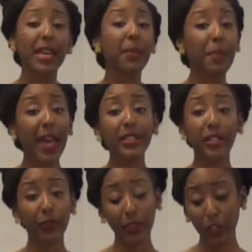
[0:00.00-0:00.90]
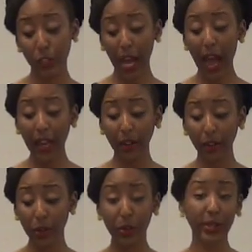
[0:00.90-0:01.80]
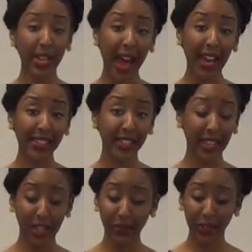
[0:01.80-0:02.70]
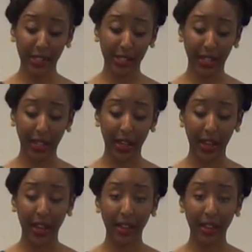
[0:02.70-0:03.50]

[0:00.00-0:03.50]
He meant it for the child who dies in infancy